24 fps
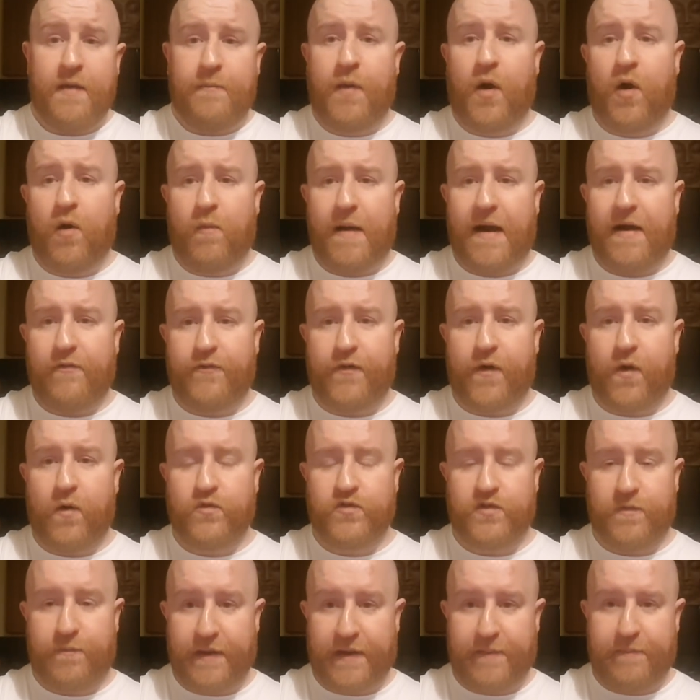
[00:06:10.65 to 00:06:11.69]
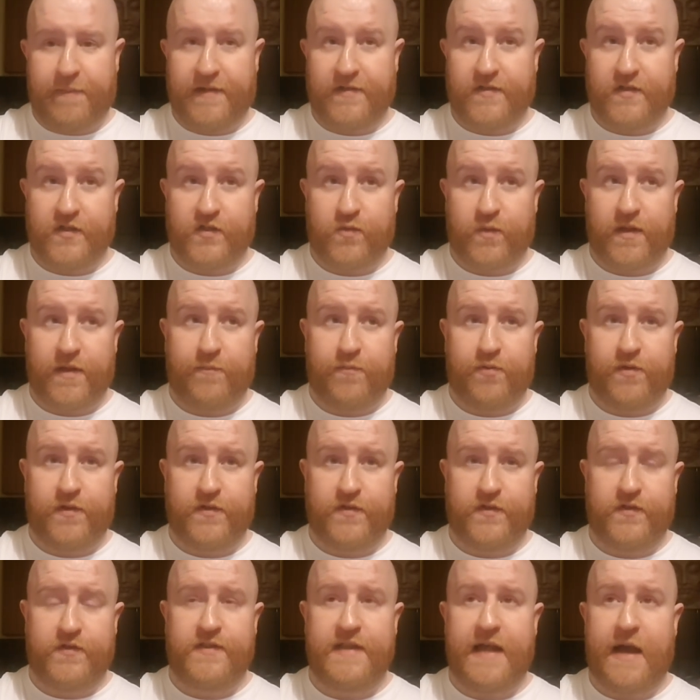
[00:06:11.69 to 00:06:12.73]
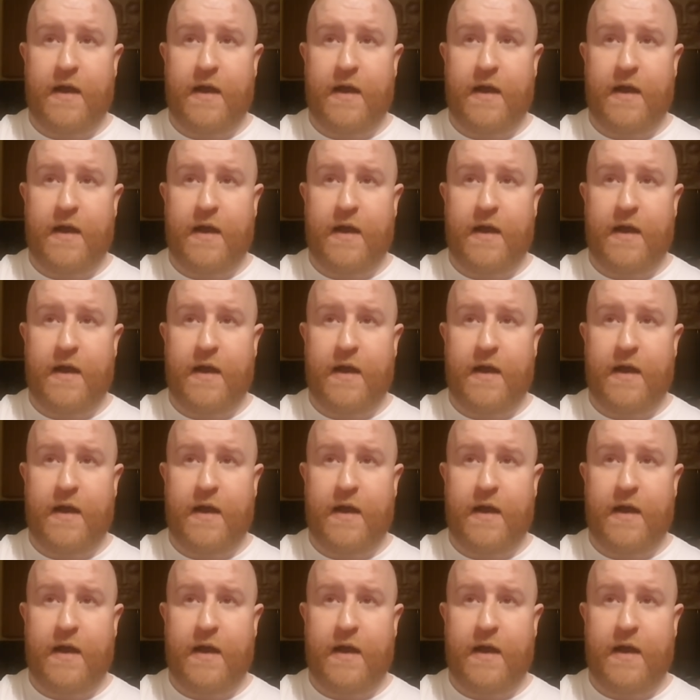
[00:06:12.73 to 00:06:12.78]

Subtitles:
mobile phones are big business within prisons.